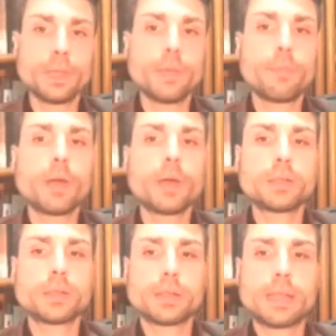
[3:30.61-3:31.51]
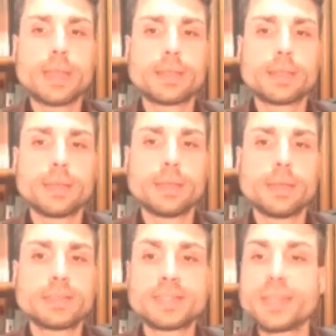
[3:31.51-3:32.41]
The part that
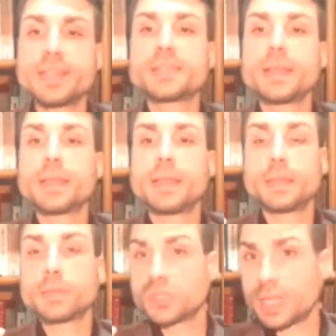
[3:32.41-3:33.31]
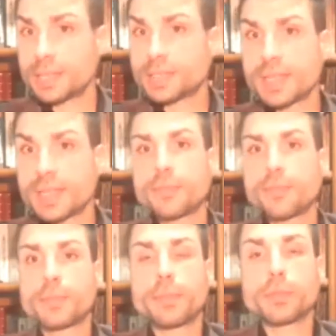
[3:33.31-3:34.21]
enunciates that
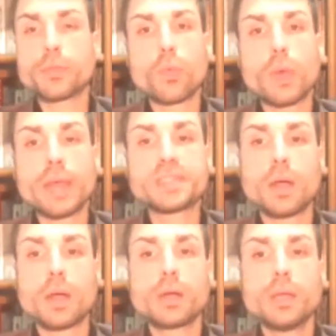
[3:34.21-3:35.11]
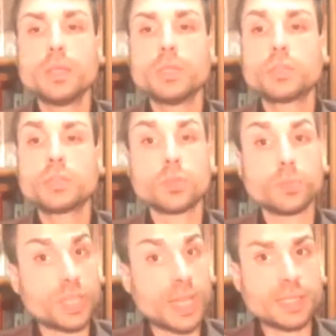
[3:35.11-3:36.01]
fundamental rights are
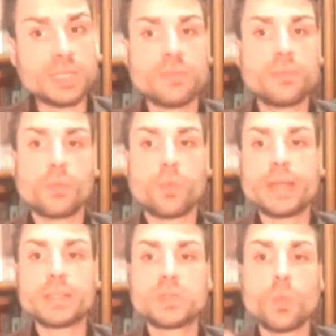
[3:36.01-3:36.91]
subjective rights.